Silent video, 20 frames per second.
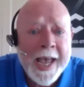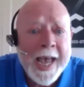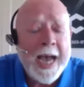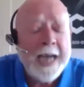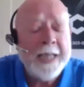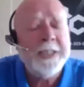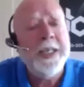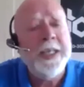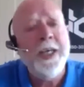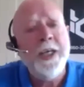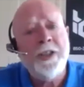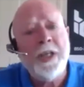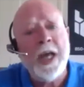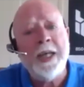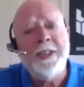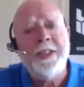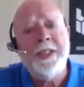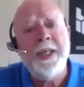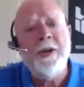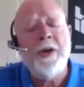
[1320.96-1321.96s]
I see
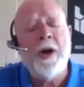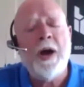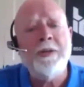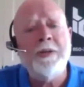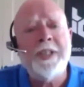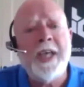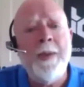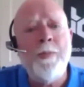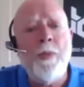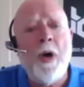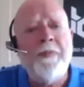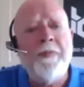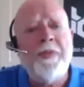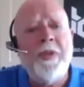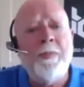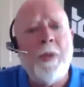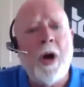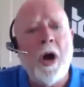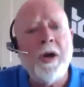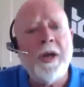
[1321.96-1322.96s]
your house came off
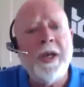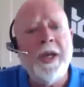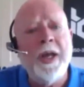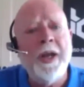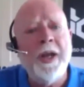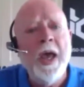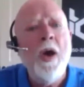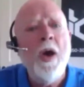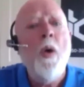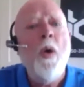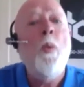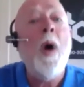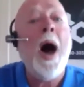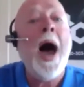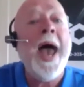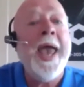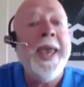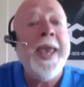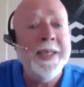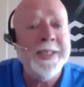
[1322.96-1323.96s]
the market.
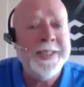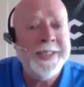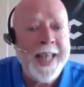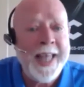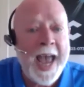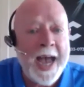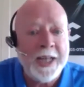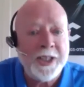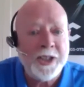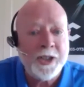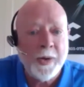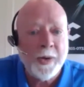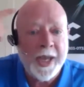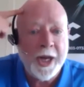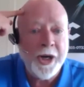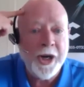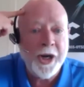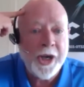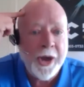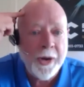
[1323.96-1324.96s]
Why is that? So get
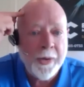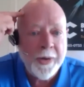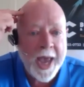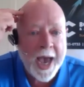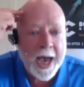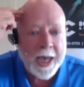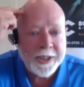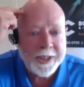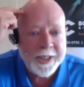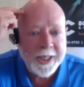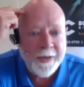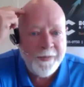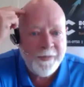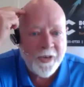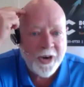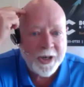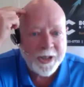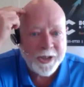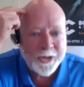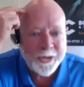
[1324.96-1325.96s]
into curiosity
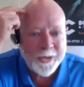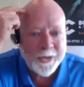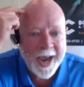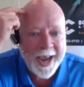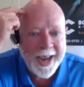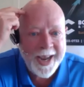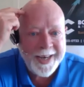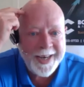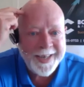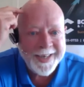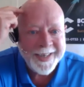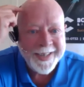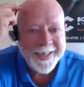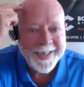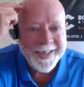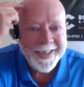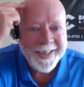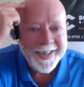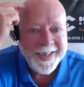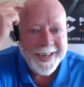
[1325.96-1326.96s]
first, right?
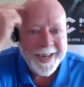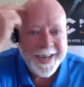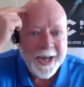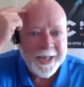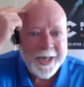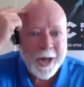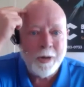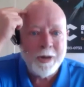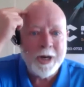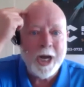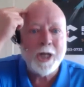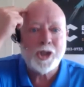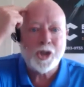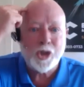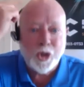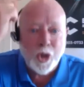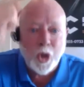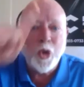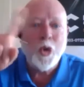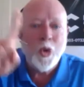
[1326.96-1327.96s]
Don't
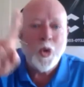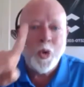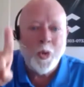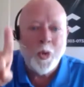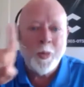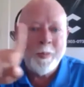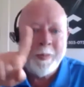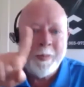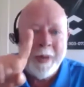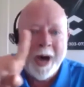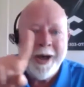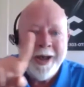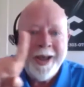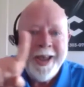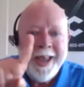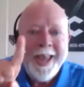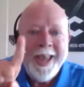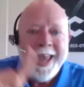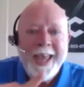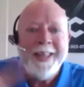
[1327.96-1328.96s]
assume
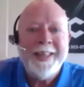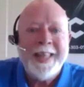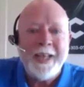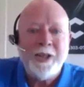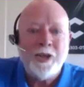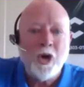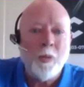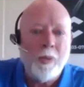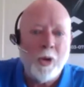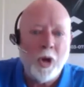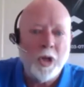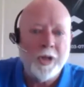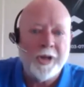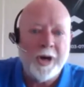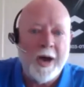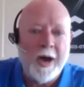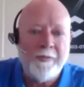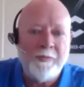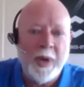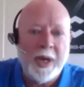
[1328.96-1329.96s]
they pulled it
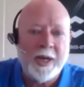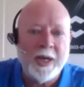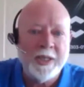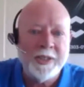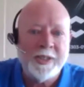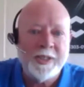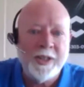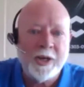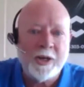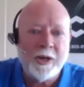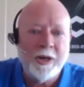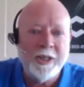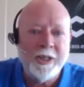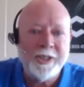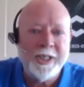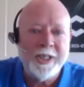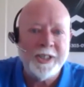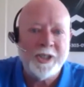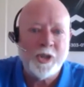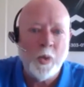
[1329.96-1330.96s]
off because of the current
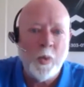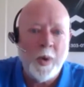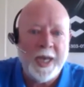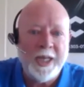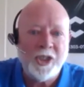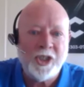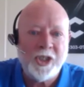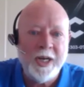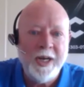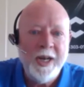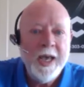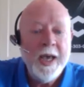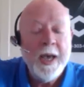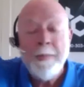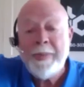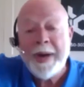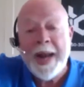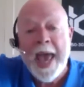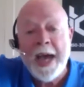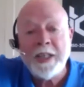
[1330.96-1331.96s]
situation,
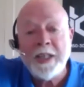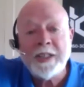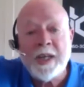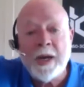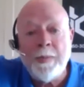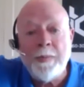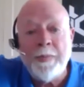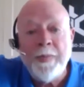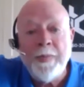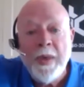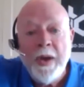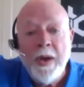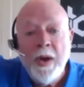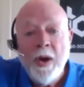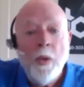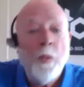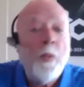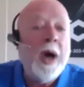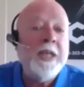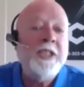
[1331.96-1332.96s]
but ask them,
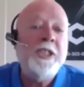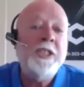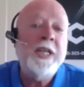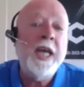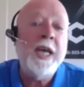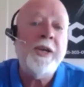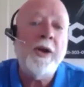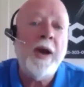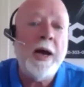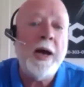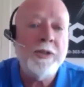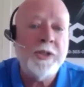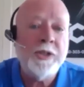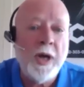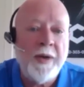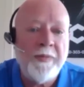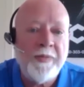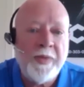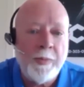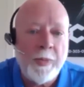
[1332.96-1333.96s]
why'd you take your house
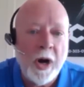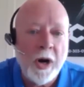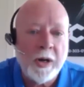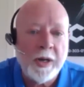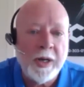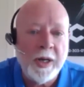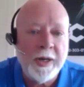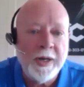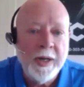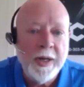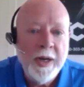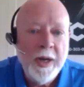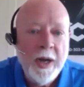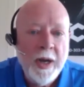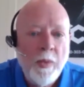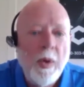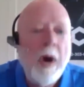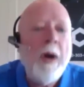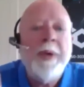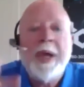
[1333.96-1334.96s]
off the market?
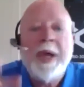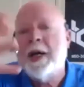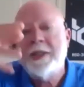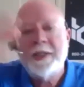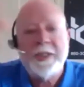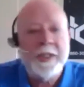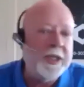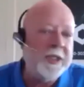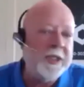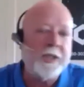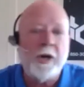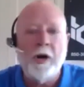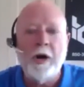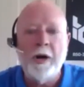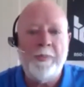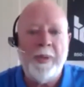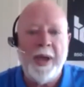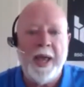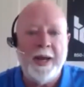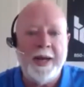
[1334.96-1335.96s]
Well, because of this
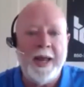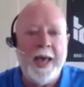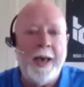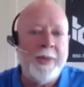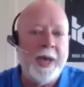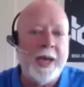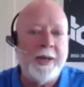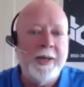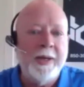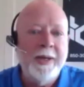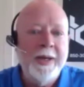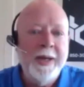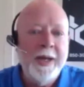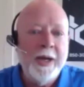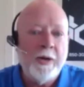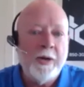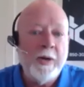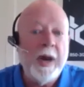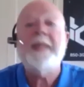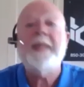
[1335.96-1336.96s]
current pandemic.
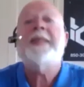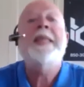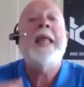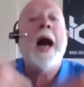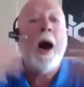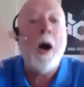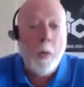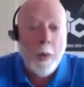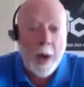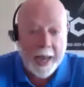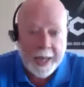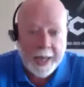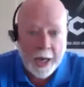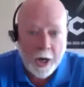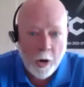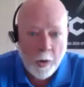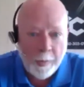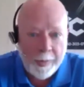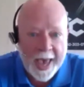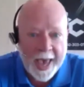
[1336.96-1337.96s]
Great. Now I can
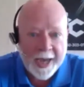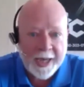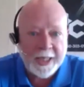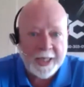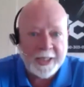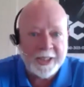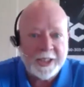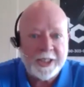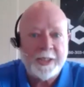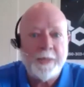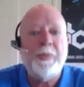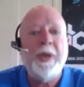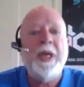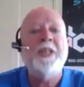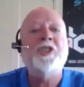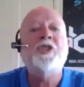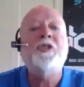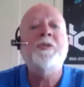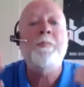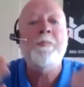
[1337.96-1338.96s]
go back and pitch
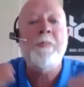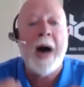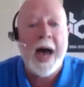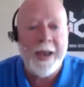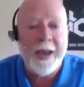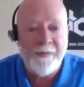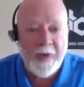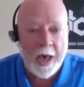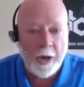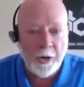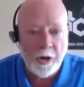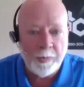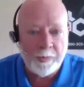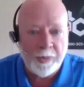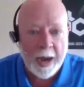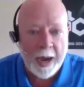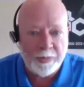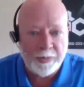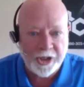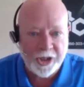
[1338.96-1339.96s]
my value
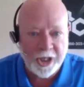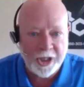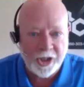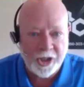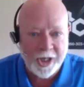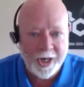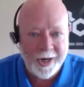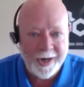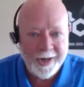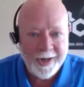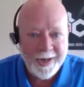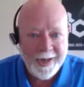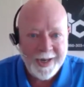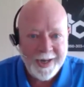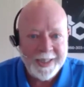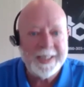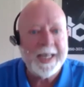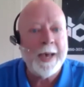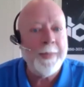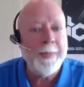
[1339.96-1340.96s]
proposition.
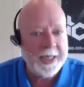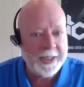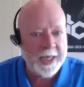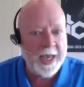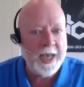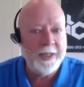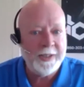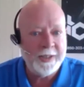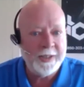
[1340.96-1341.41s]
Does that make sense?